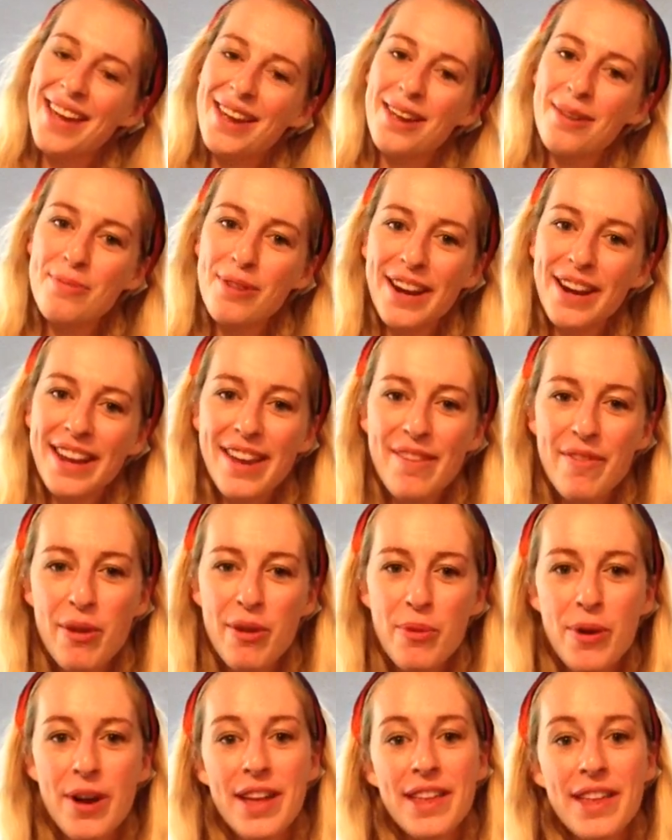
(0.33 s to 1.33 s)
Good morning,
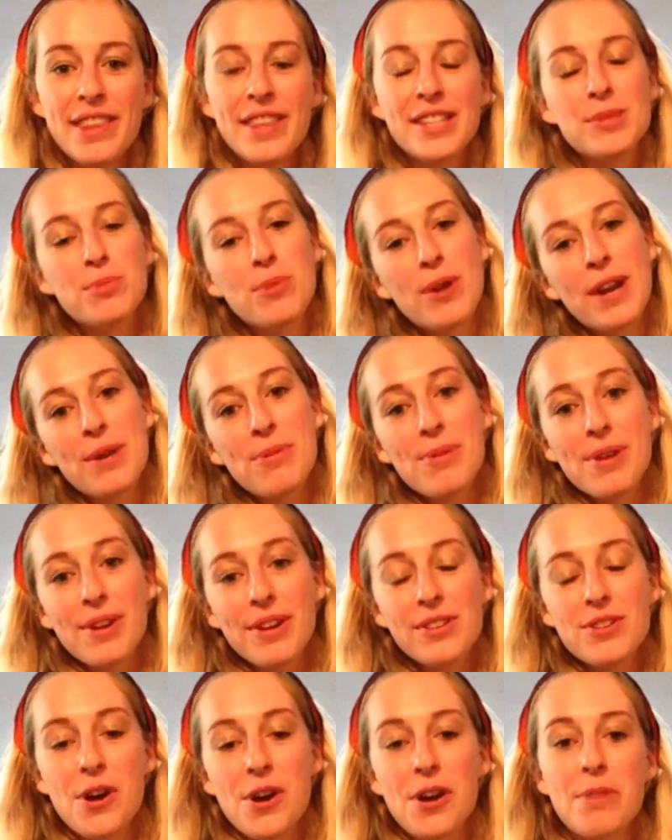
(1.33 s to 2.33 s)
everyone. This morning we're
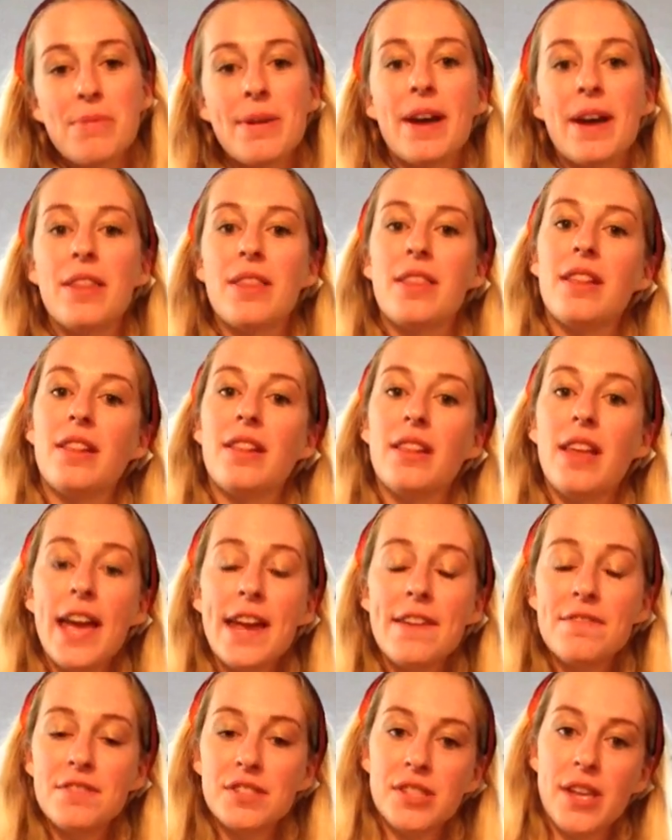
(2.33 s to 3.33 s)
going to talk about the
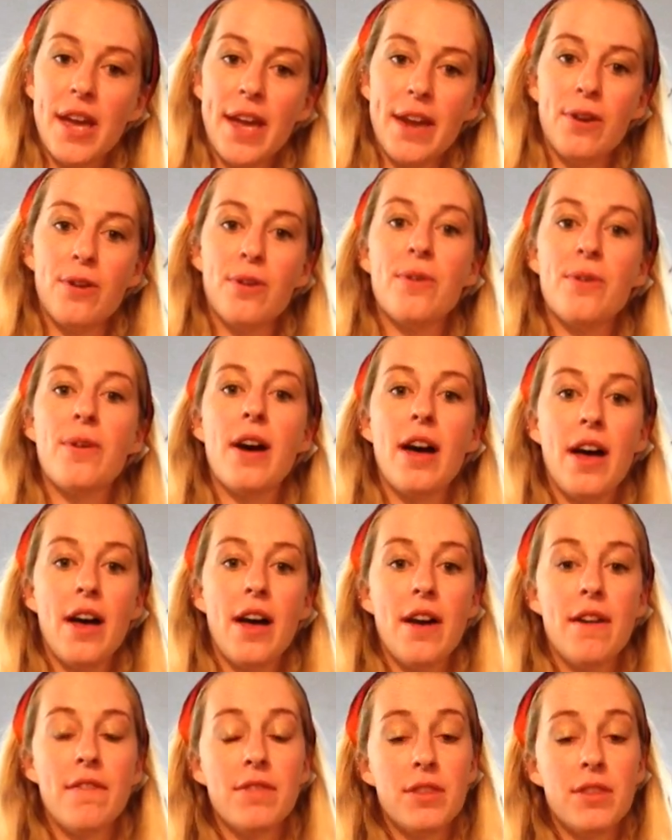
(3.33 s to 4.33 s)
life cycle
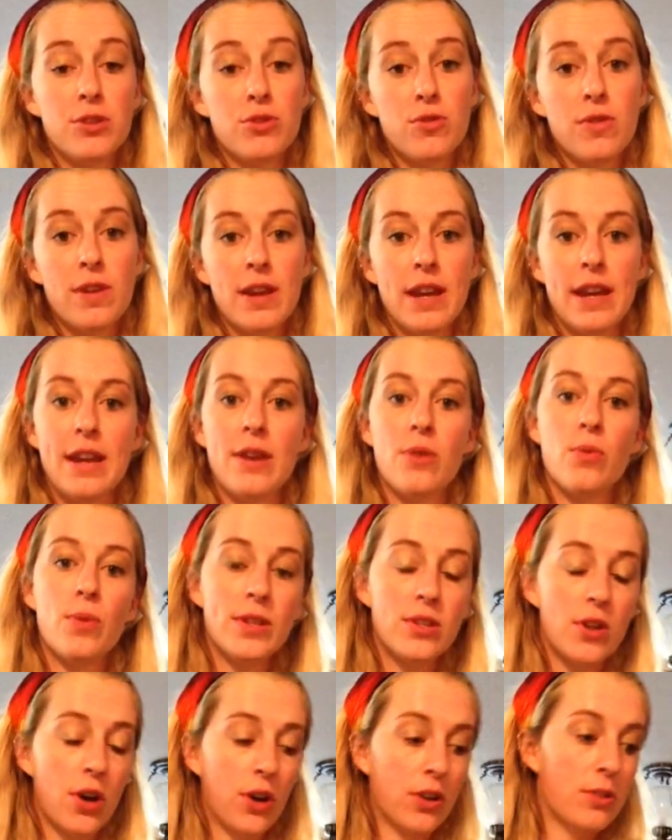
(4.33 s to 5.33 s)
of the tree.
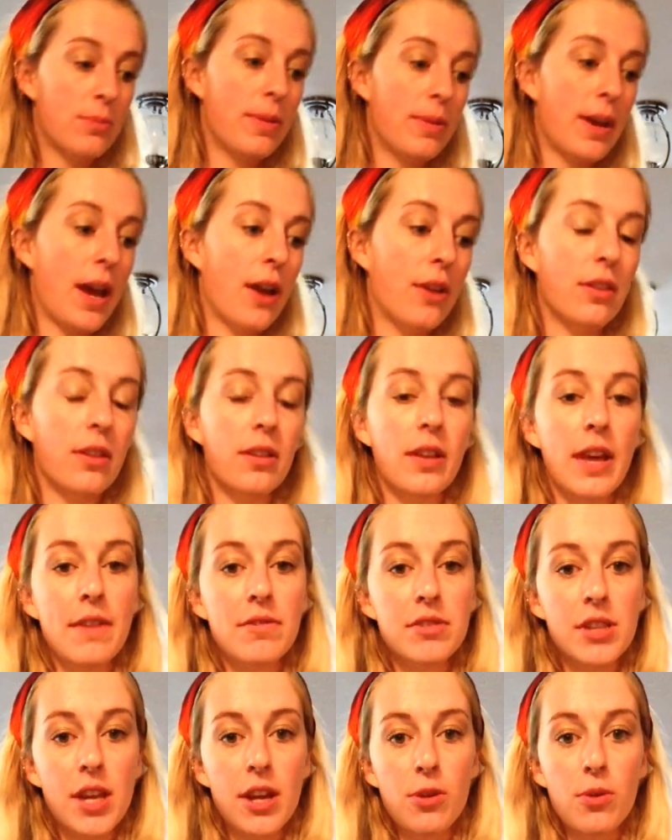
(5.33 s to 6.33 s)
We talked about the
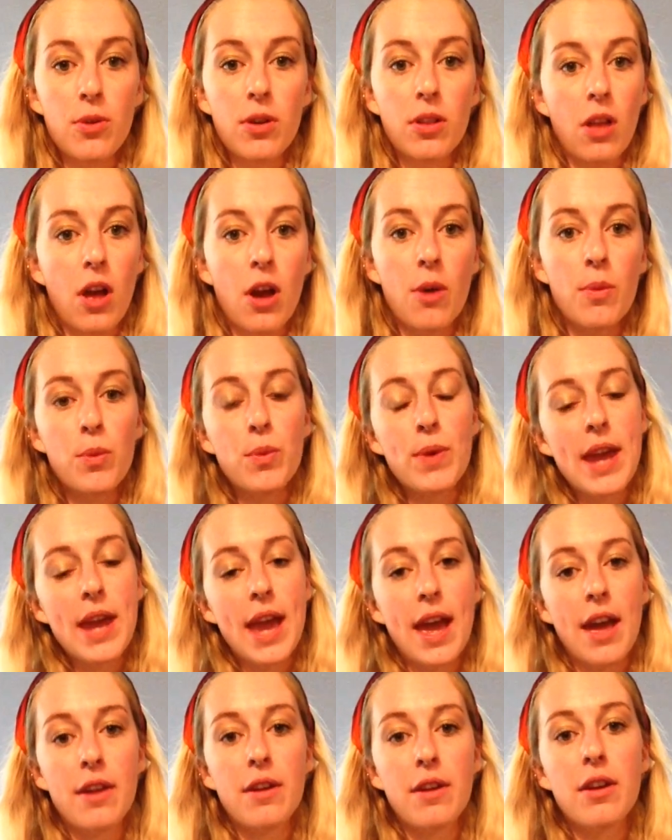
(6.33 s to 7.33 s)
life cycle a lot when we
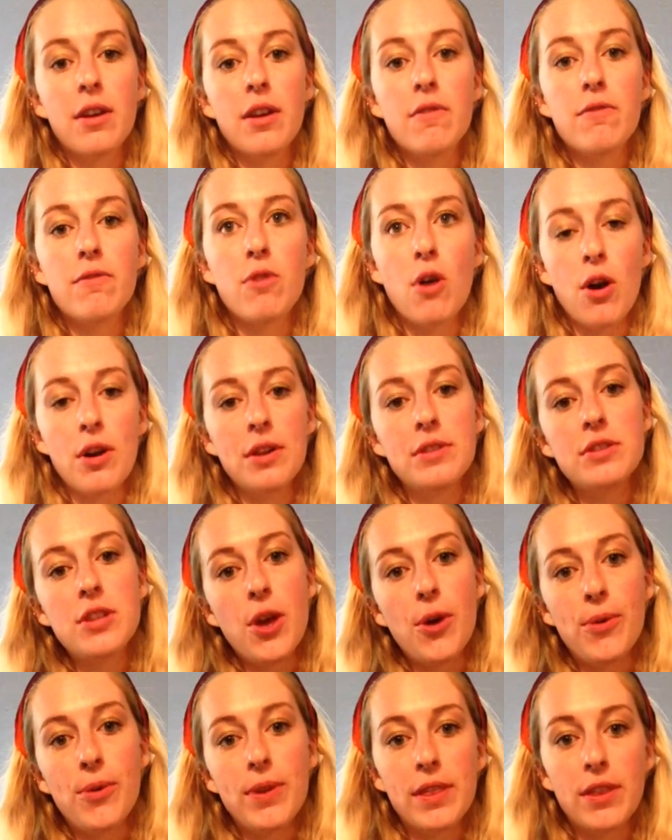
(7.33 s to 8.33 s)
had Frog and
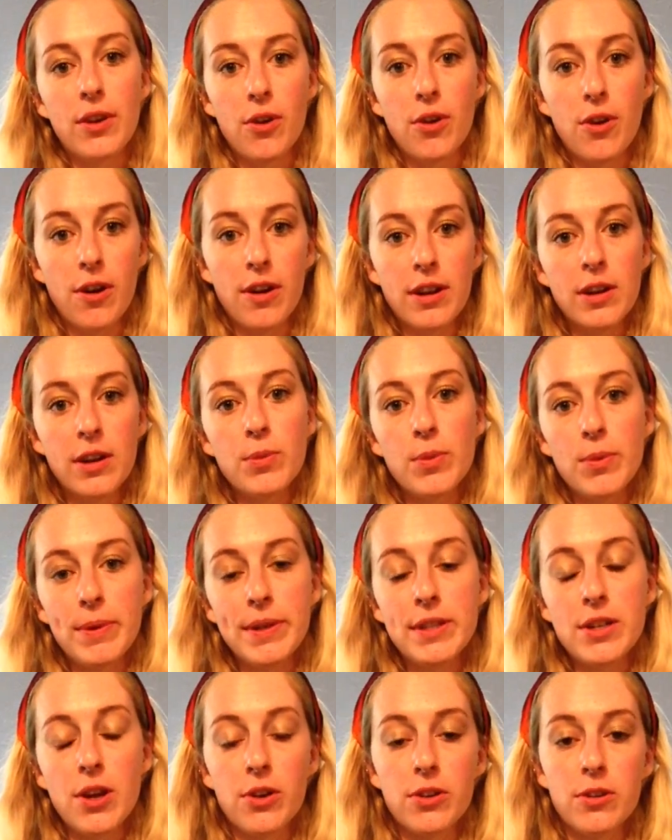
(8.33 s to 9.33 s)
Toad in the garden and when
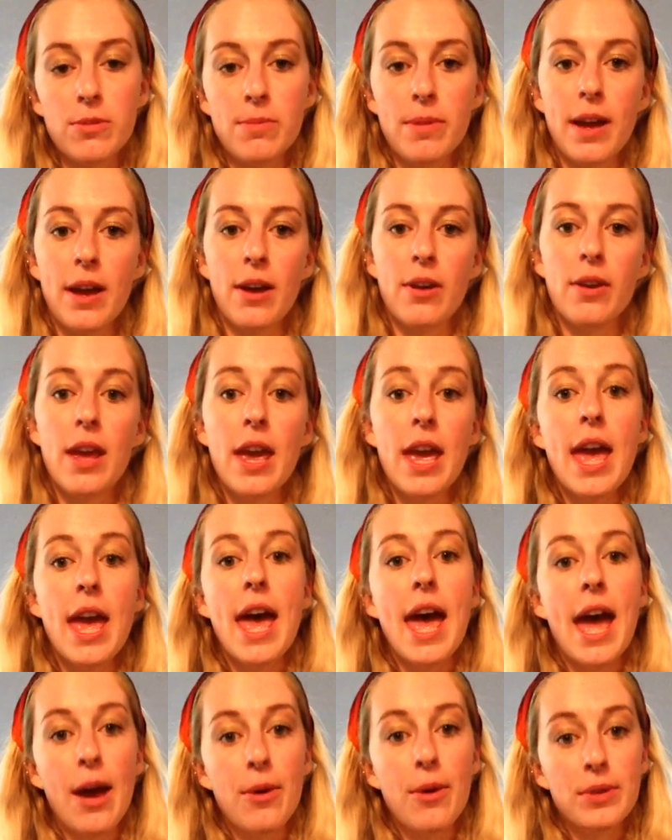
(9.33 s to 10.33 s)
we talked about
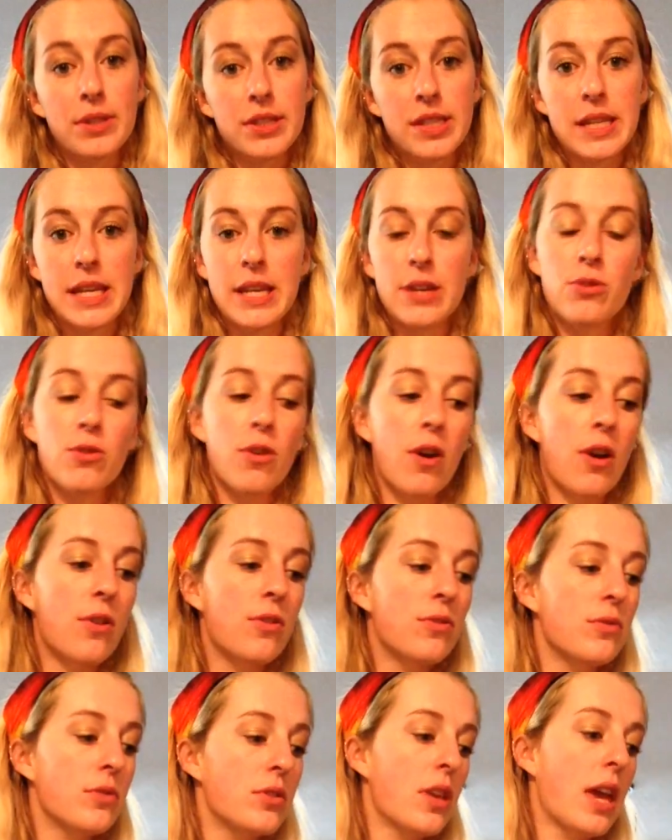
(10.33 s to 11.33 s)
how a seed
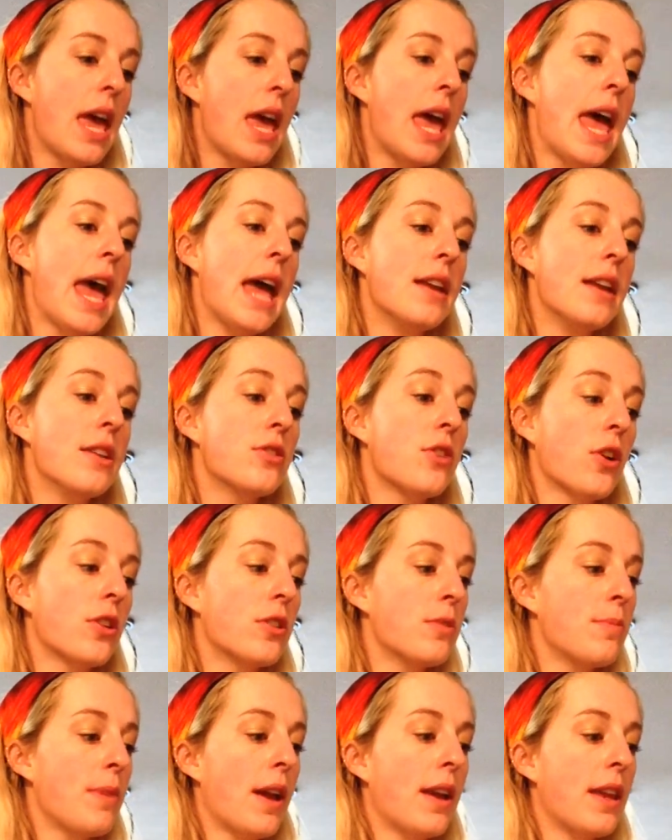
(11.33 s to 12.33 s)
grows. And it
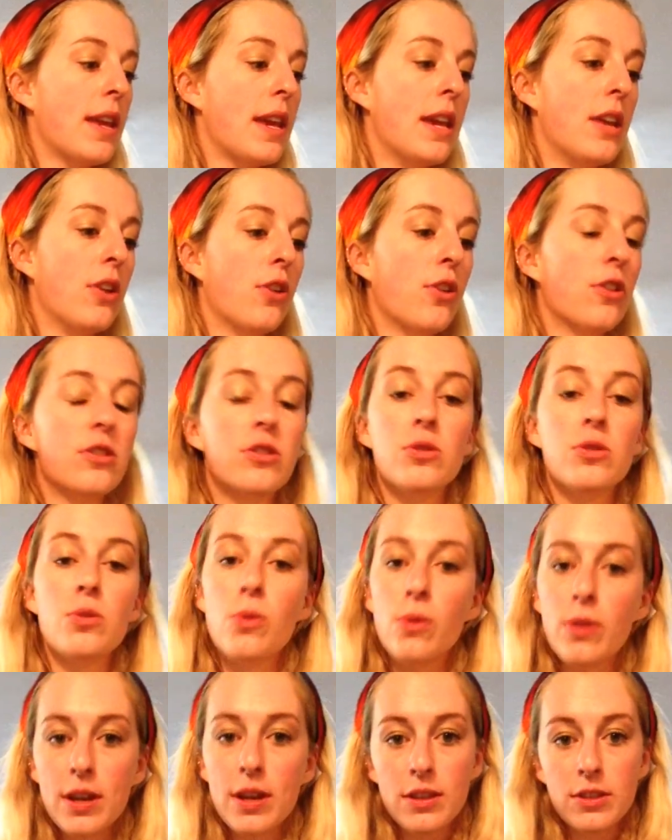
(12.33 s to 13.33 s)
talked about it in our
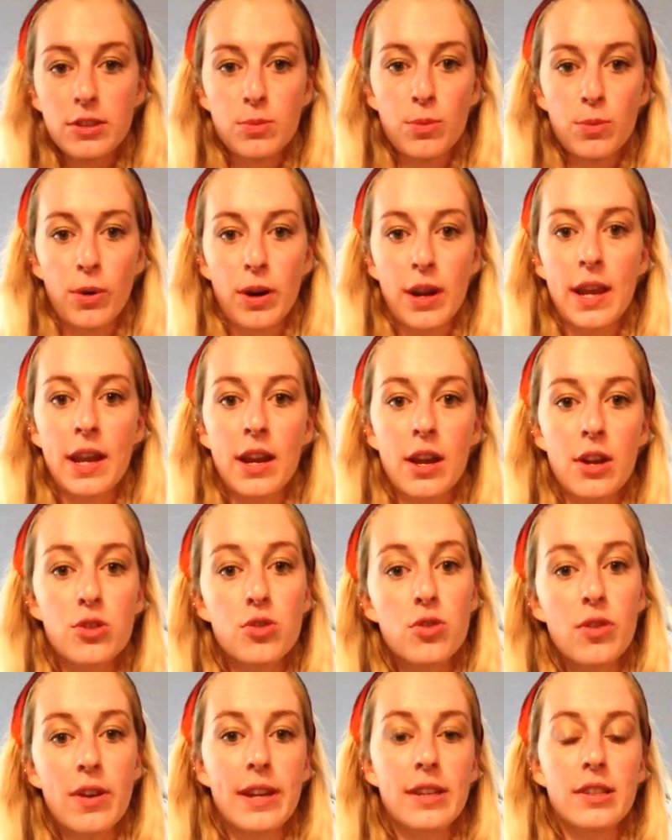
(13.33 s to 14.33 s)
story this morning, A
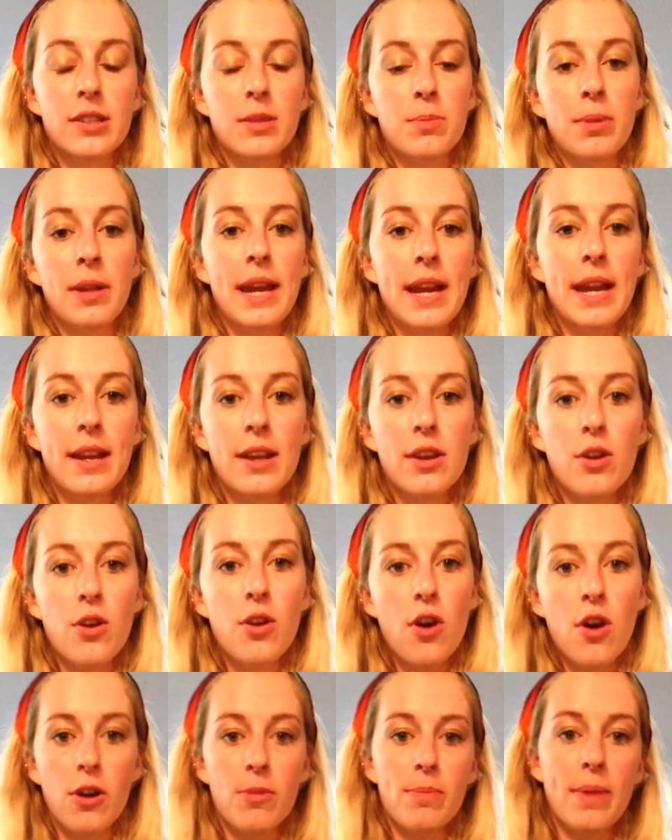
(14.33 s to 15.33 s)
Tree is a Plant, in
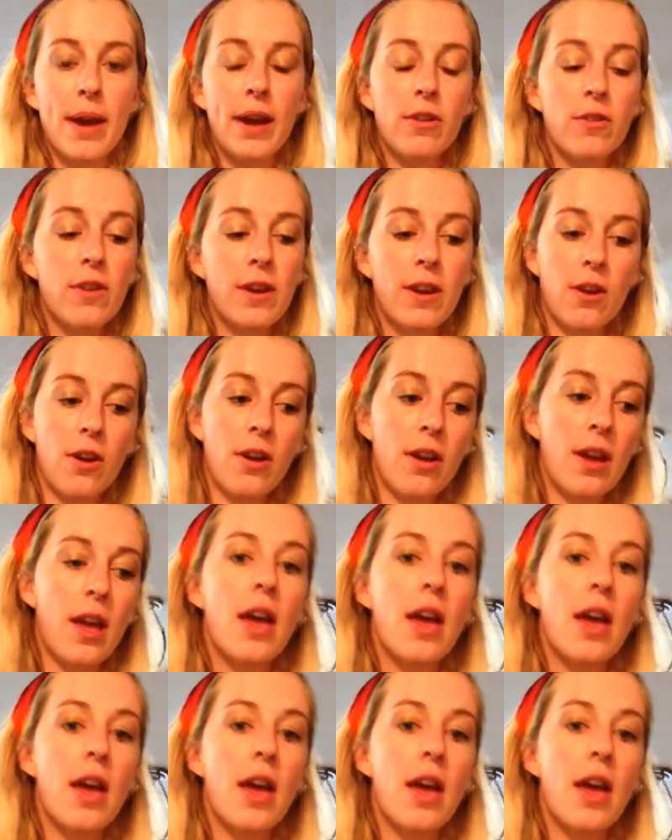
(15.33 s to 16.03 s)
our hardback reader.